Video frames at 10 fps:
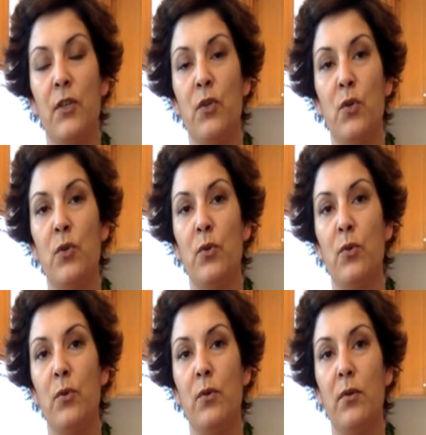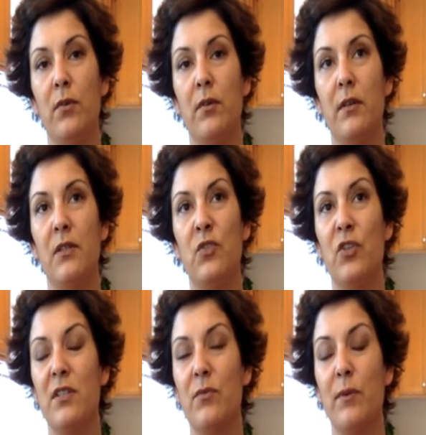you
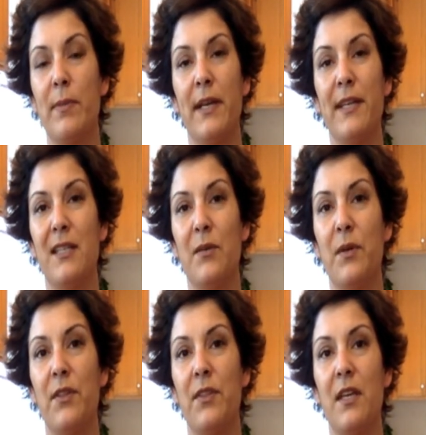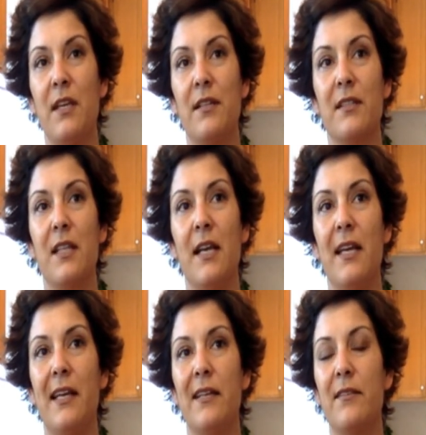just replace it with things
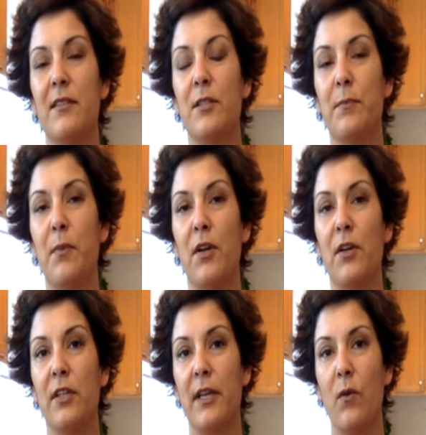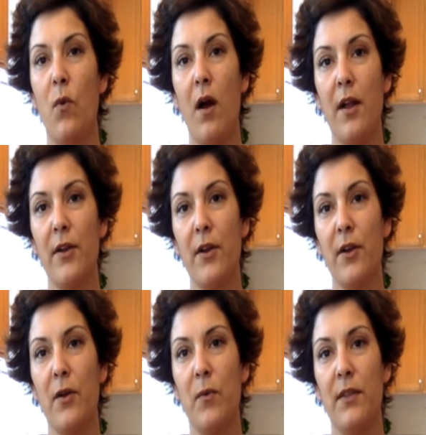like sparkling
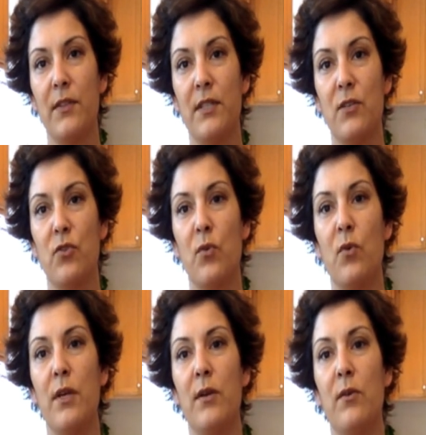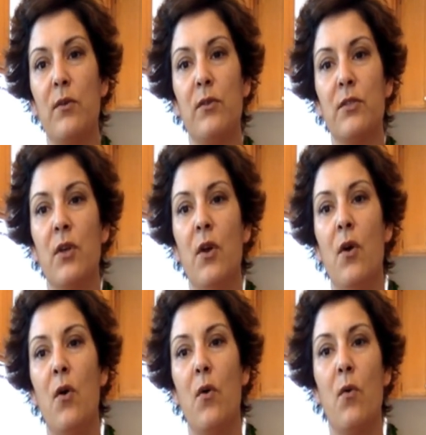water with essential oils
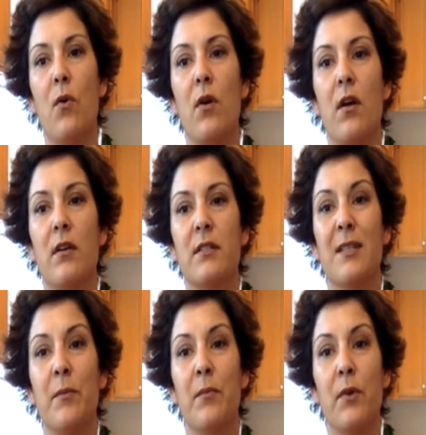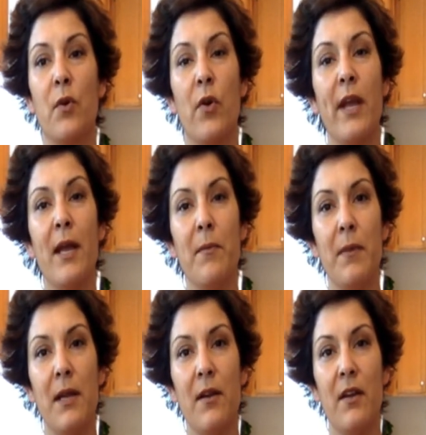or some
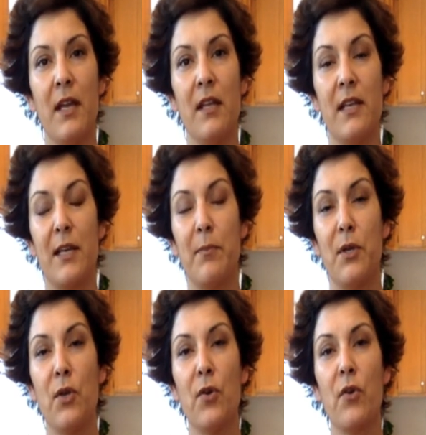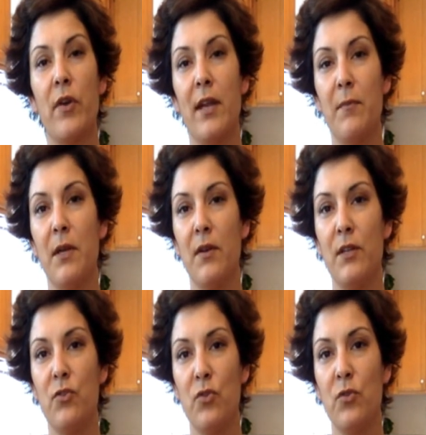cranberry, like pure cranberry
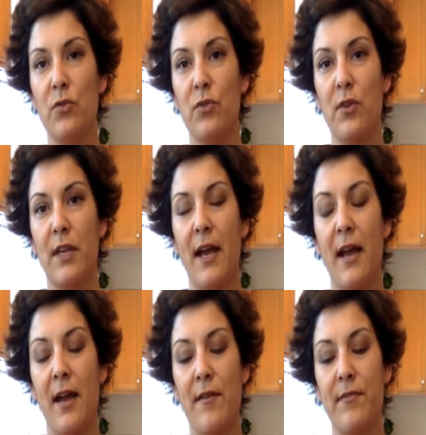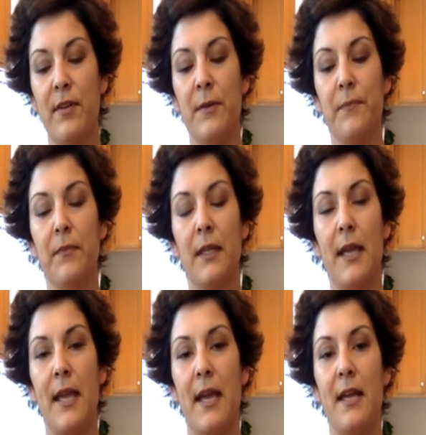juice you can have.
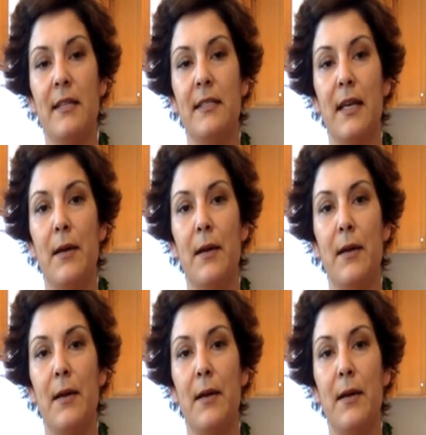And